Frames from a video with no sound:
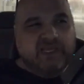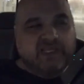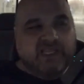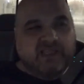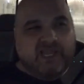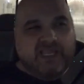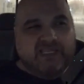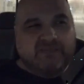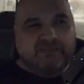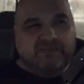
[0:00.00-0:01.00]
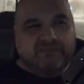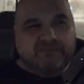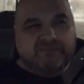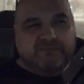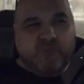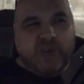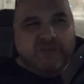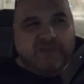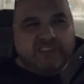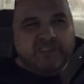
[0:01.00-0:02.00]
I think I ended up weighing
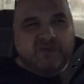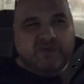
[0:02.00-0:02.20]
myself.